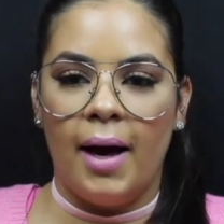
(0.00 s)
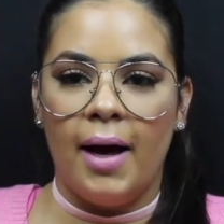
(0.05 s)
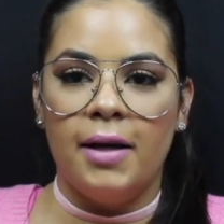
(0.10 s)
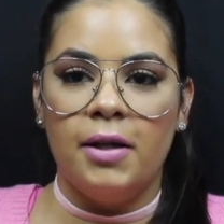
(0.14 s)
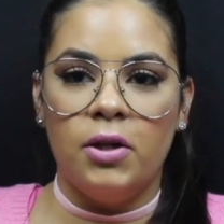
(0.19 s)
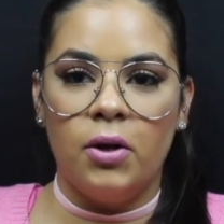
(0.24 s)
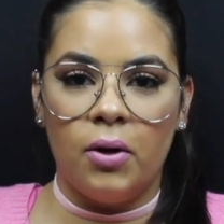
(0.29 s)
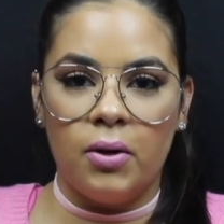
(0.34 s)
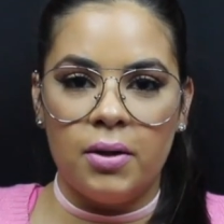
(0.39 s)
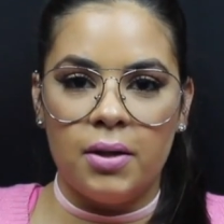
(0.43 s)

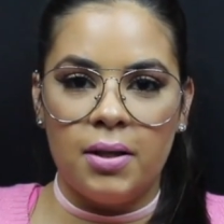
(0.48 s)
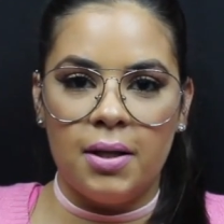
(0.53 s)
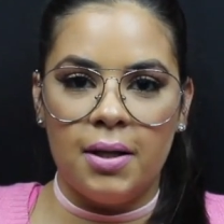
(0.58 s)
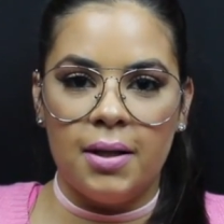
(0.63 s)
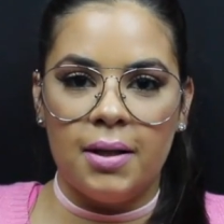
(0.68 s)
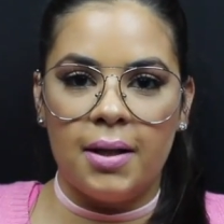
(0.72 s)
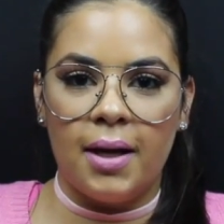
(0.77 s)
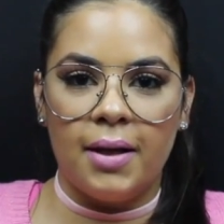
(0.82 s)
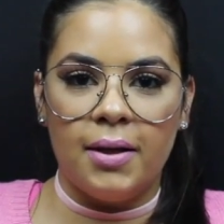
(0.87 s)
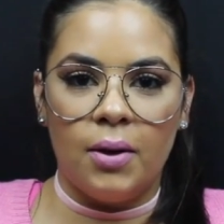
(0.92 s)
and you'll
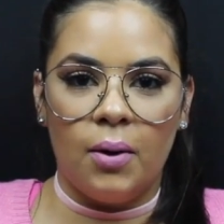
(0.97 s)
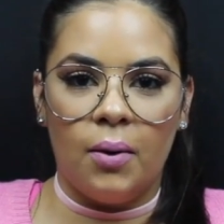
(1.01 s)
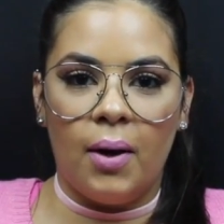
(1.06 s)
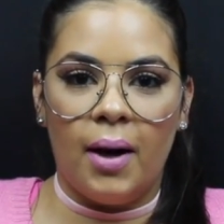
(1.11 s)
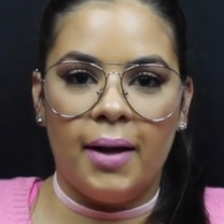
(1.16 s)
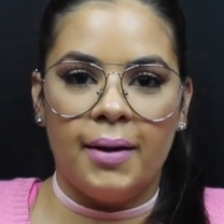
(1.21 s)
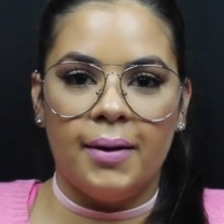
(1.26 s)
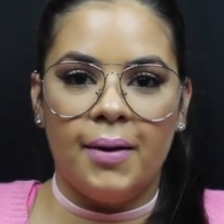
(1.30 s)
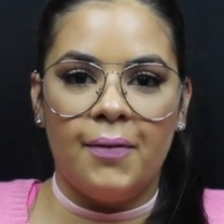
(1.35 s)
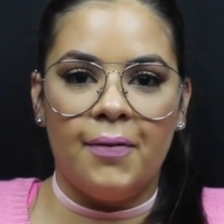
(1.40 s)
see that you'll
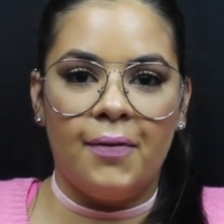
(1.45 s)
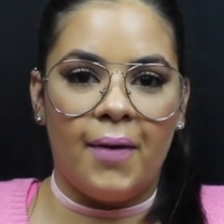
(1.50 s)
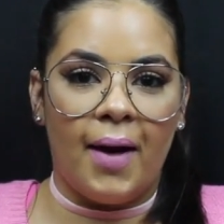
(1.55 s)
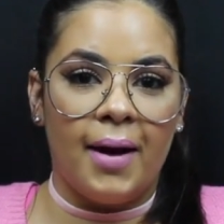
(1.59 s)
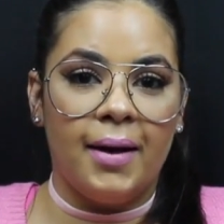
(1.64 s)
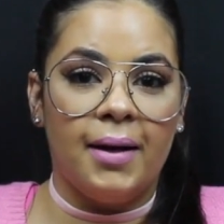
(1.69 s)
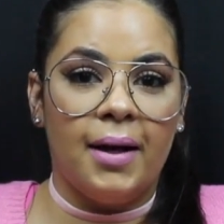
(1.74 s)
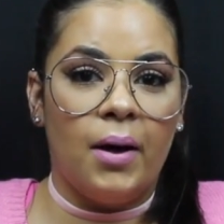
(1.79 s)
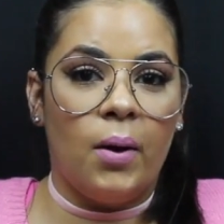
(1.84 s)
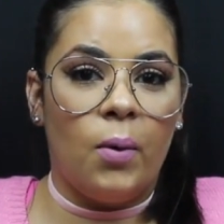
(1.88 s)
end up
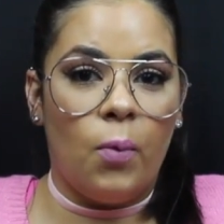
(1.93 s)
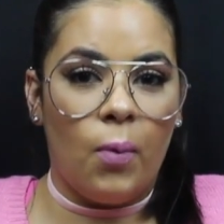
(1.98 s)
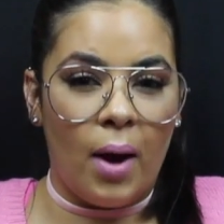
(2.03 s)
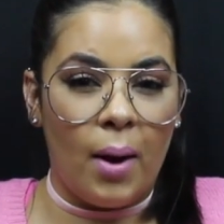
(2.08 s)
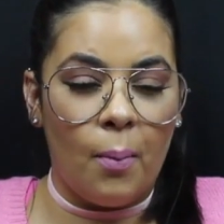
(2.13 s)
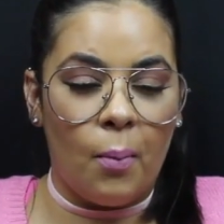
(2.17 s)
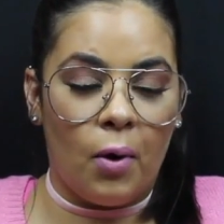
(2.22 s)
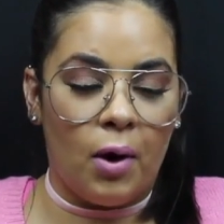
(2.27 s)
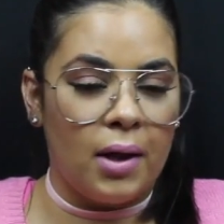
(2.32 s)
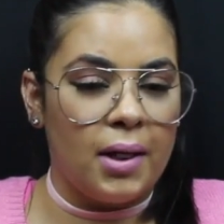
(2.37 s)
finding
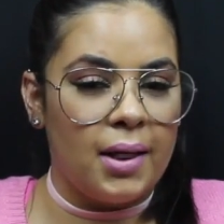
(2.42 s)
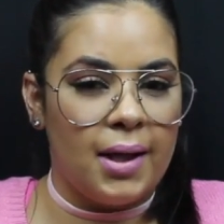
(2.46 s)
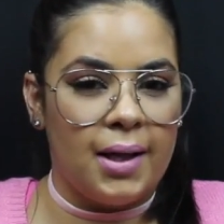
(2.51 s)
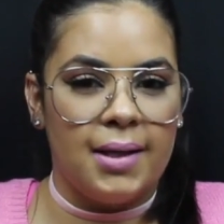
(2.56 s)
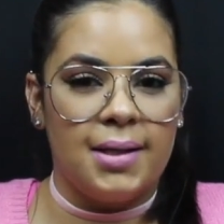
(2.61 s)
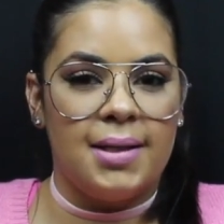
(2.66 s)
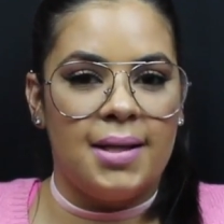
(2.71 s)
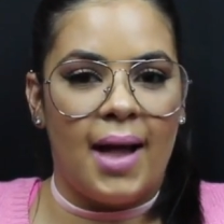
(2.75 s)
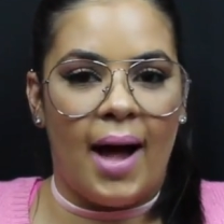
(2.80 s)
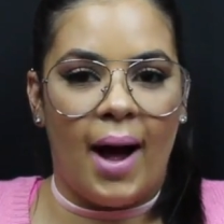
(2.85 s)
way more
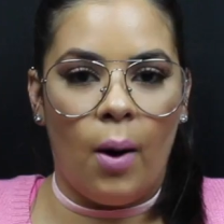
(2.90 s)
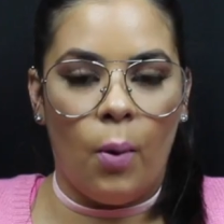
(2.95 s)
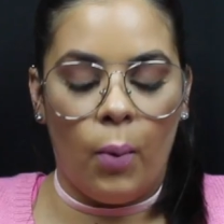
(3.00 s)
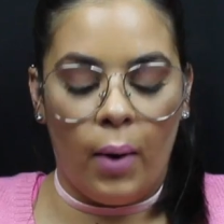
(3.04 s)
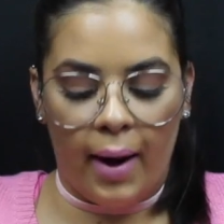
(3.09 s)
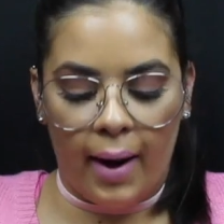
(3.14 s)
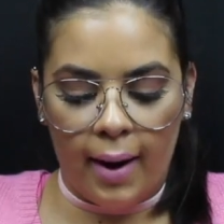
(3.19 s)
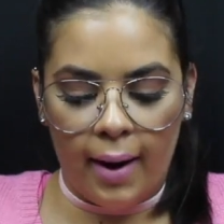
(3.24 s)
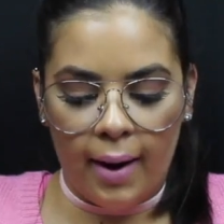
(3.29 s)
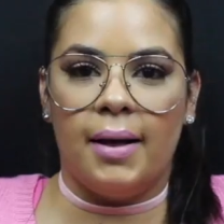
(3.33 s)
things that
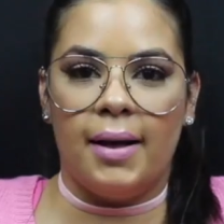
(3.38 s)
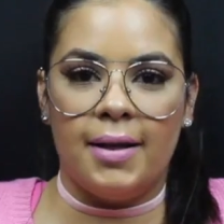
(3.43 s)
way.